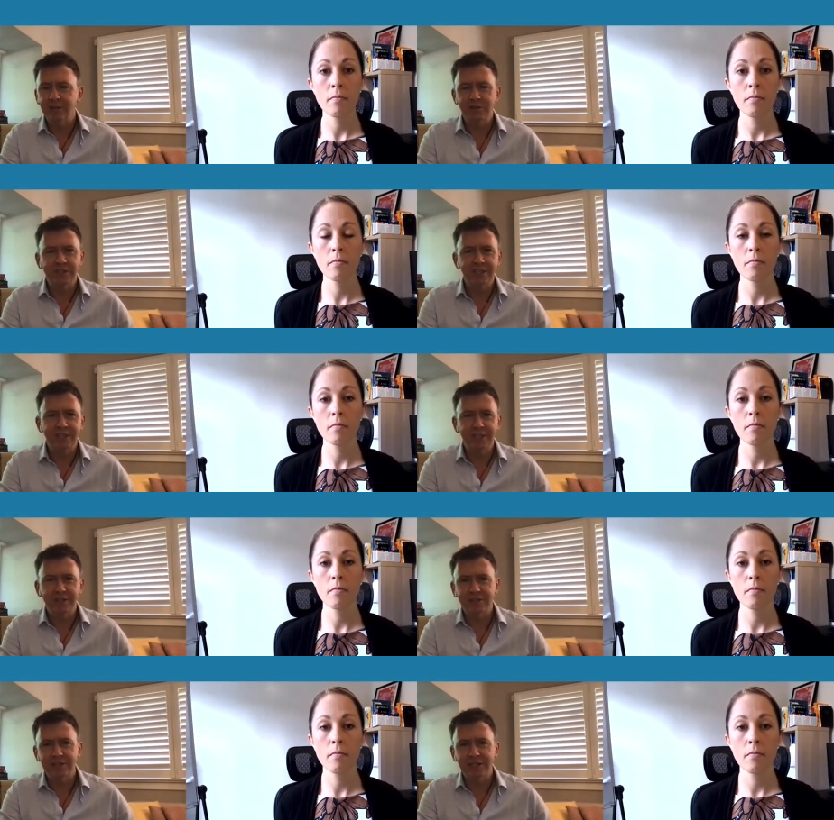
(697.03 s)
Speaker 1: uh, to
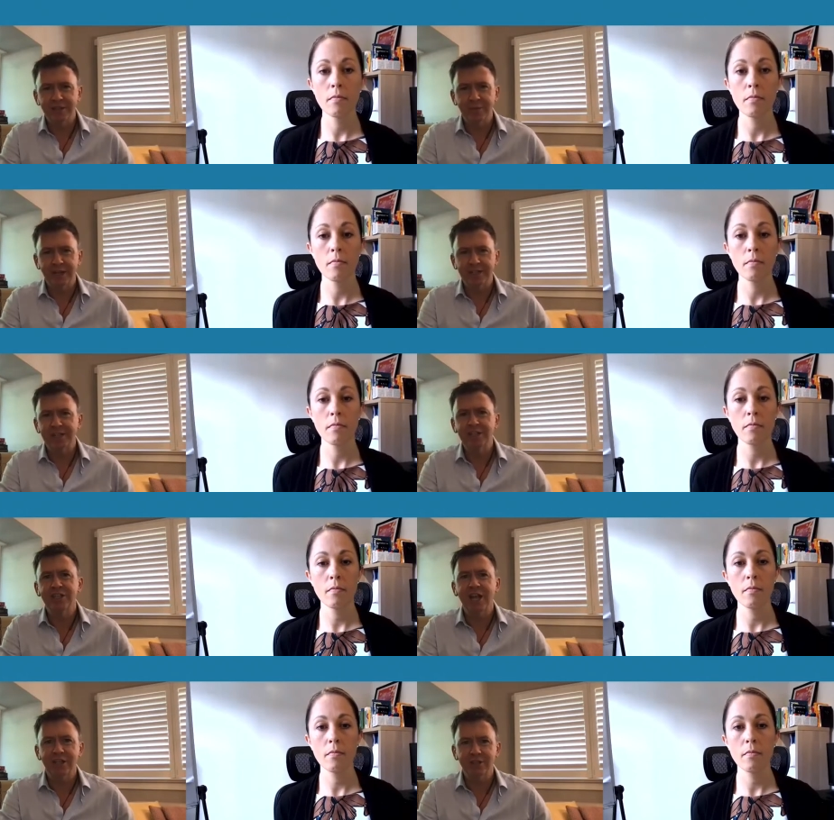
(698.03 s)
concede concession,
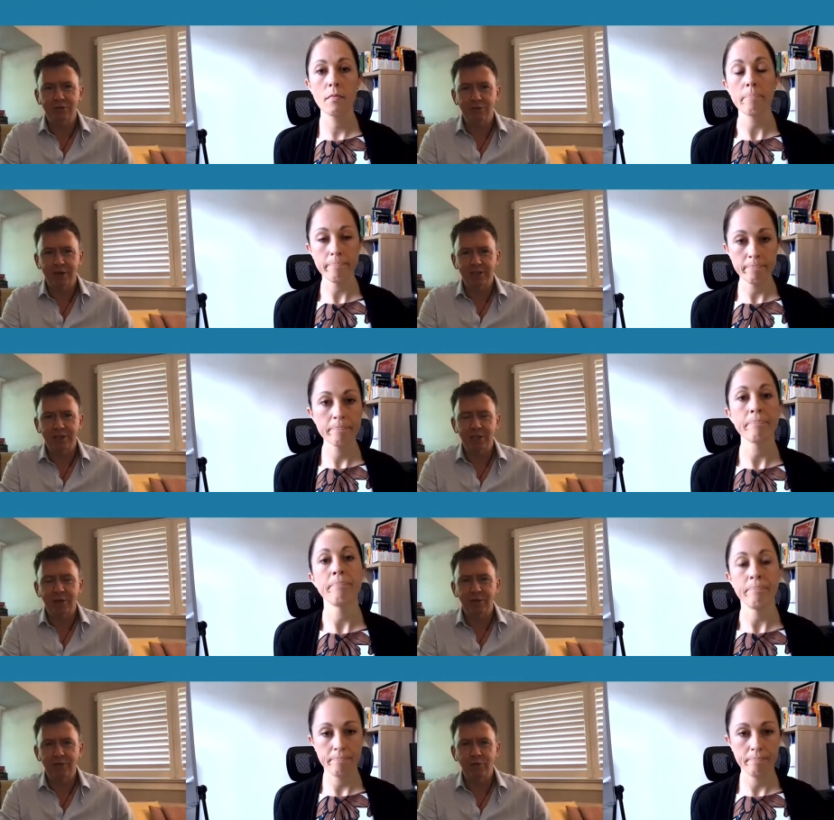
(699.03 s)
but actually change
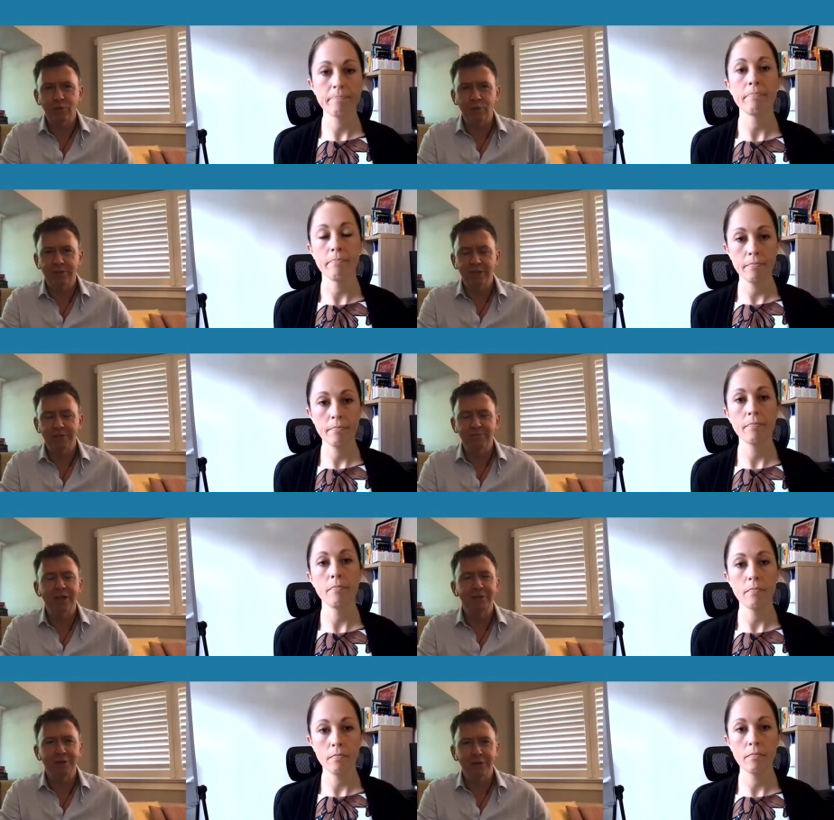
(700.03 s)
direction going
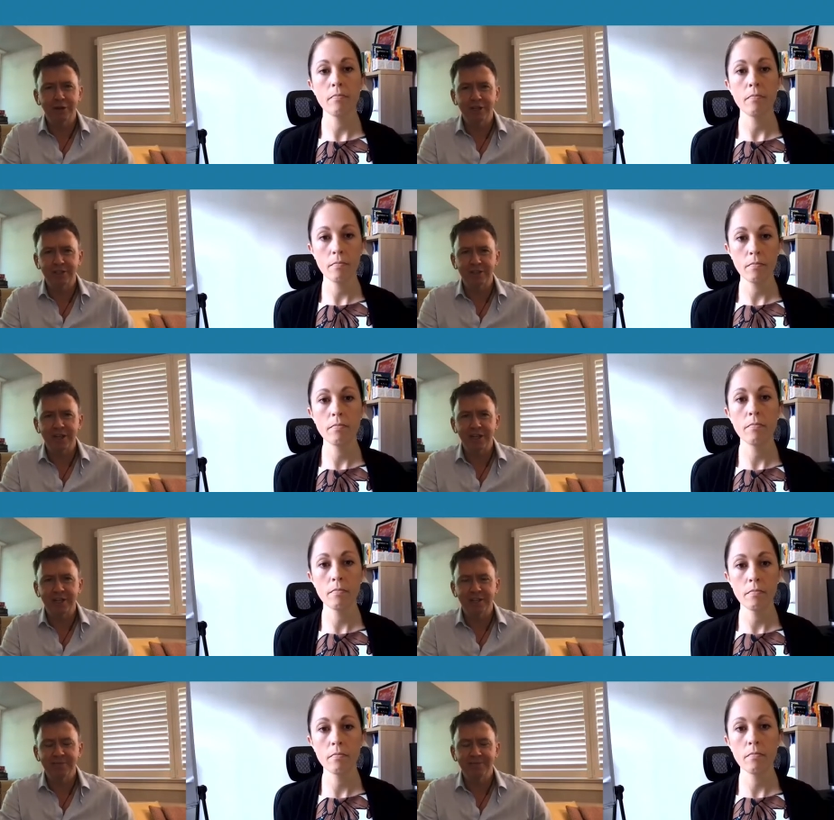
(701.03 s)
forward. So, no, agree mm.
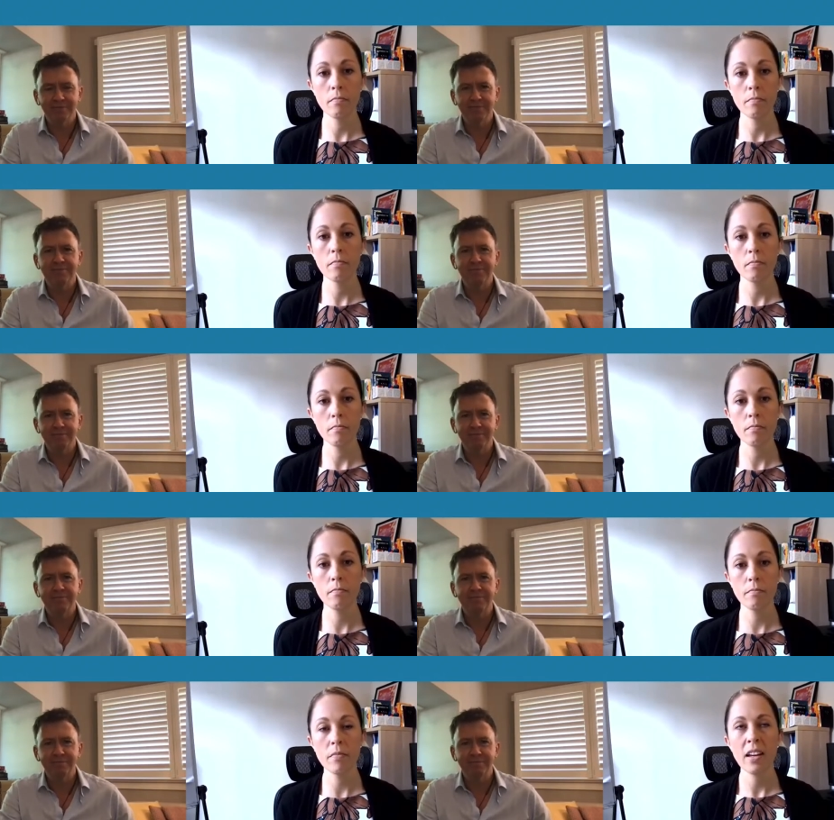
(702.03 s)
entirely.
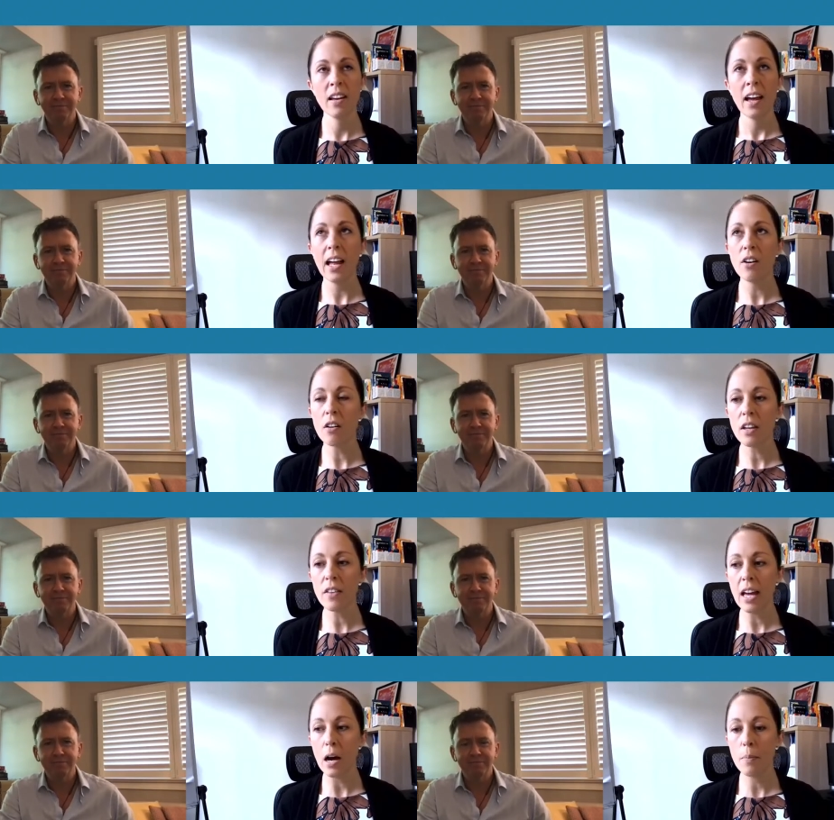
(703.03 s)
Speaker 2: Mm. And not
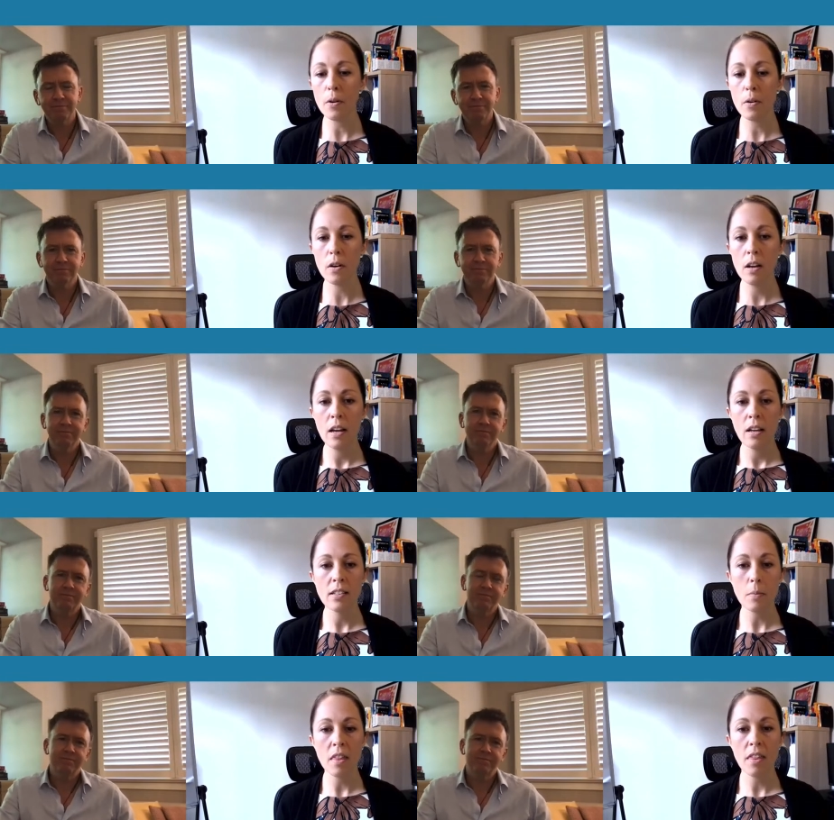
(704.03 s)
giving up on
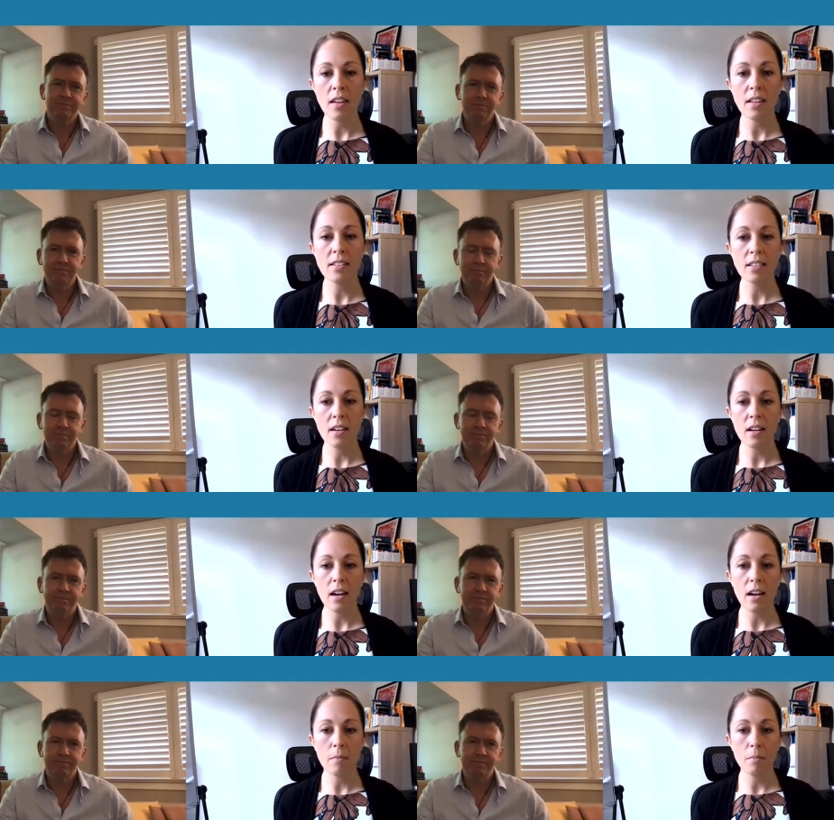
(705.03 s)
some of the things that
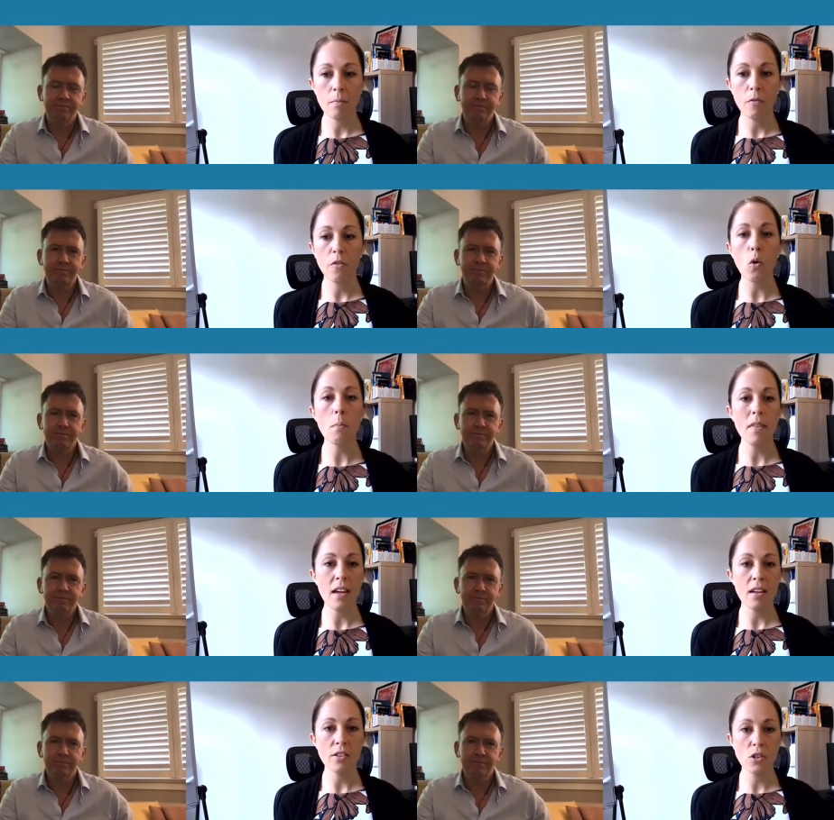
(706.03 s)
um, form
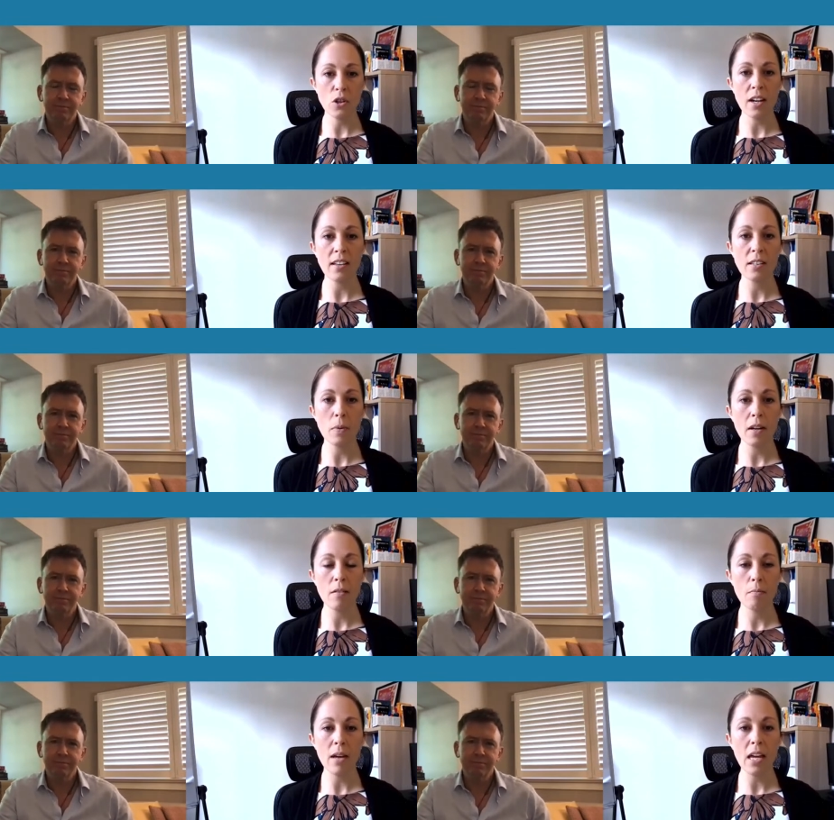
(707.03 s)
their strengths,
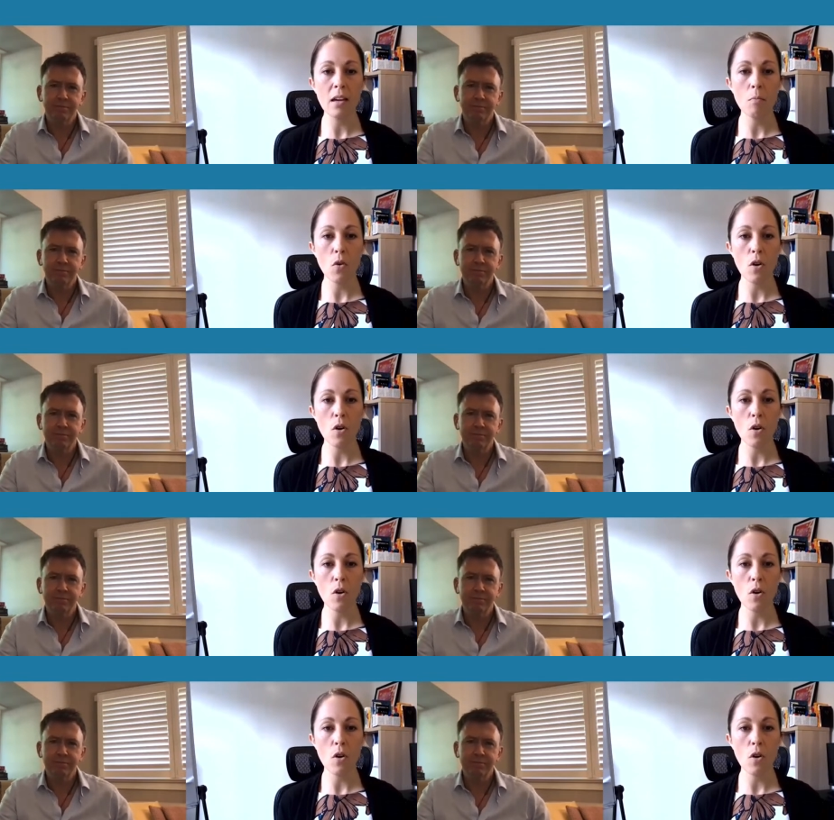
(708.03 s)
but being more